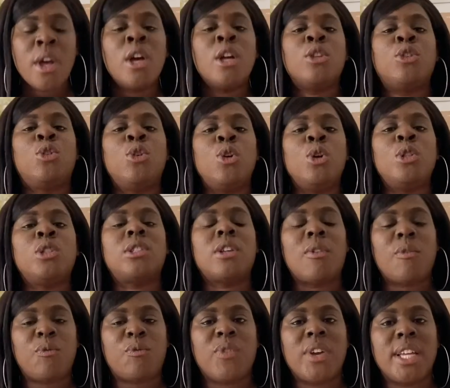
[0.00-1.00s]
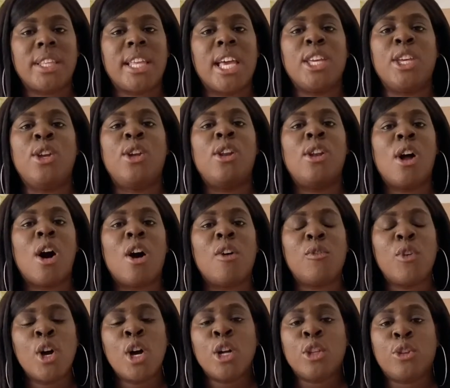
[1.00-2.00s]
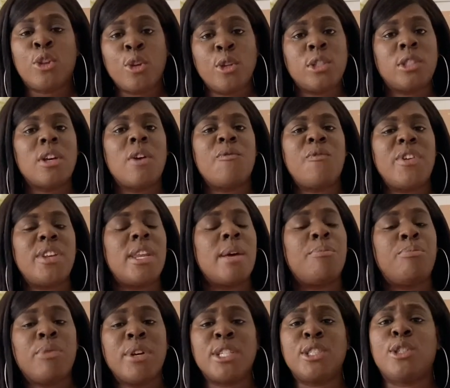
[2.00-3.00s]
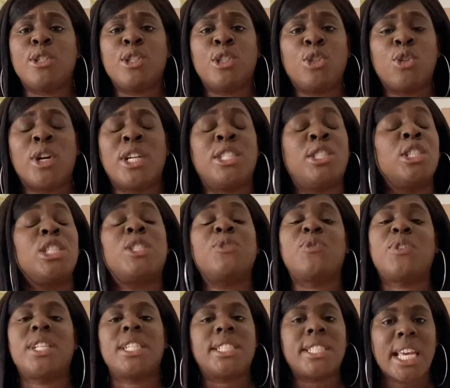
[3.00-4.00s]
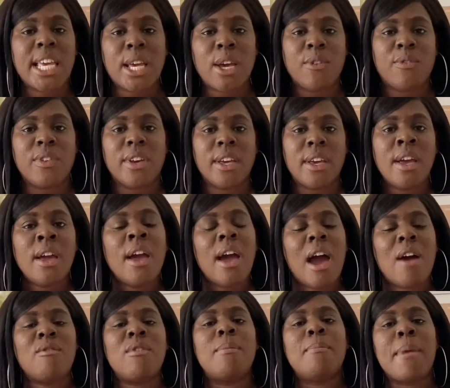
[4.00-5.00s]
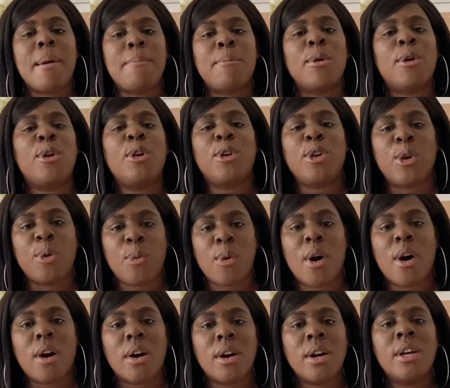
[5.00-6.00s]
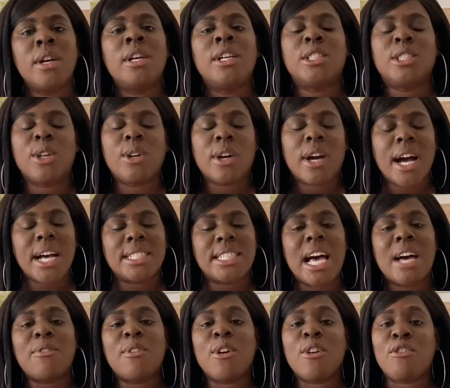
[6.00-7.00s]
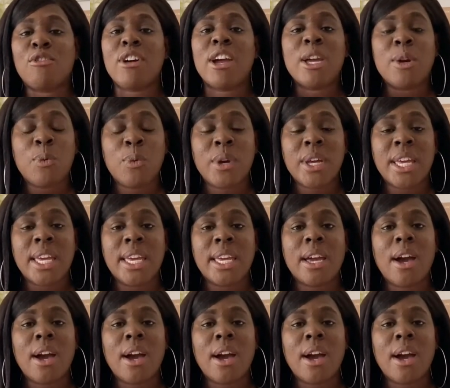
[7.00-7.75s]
Do something that you love. Do something that brings you joy just for the sake of it, and remember who you are. So guys, have a great week.